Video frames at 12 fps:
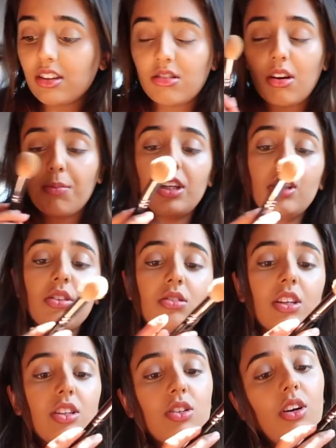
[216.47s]
So I'm gonna
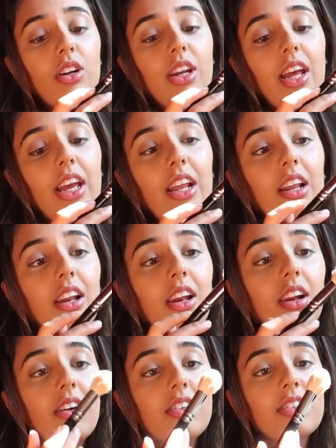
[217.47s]
use this on a
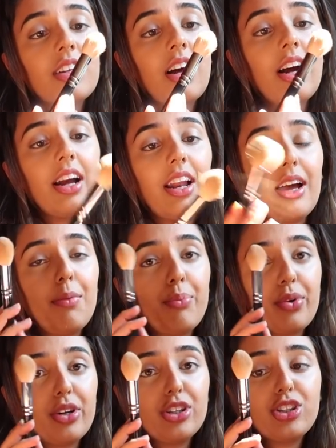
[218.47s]
Luxe
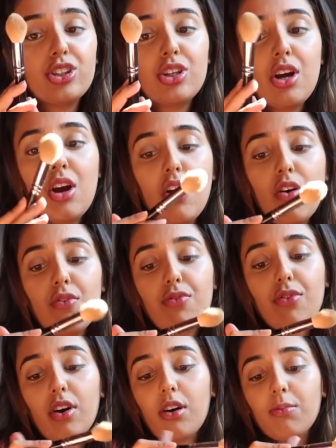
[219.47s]
highlight brush
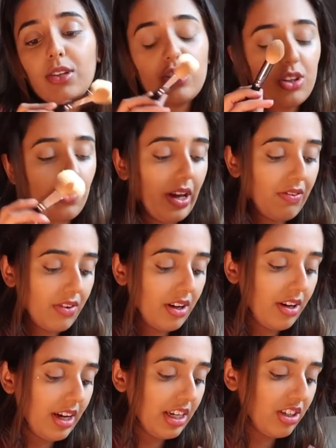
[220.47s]
from
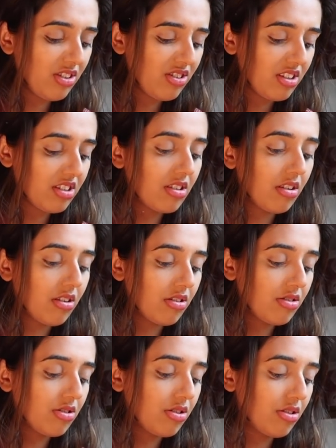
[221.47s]
Zoeva. I use this to
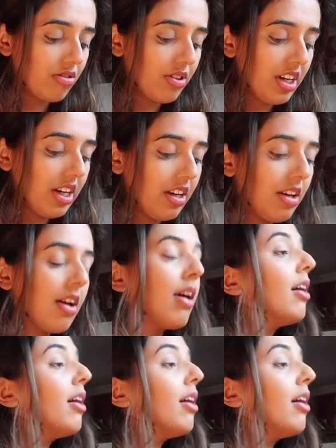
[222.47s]
contour, really.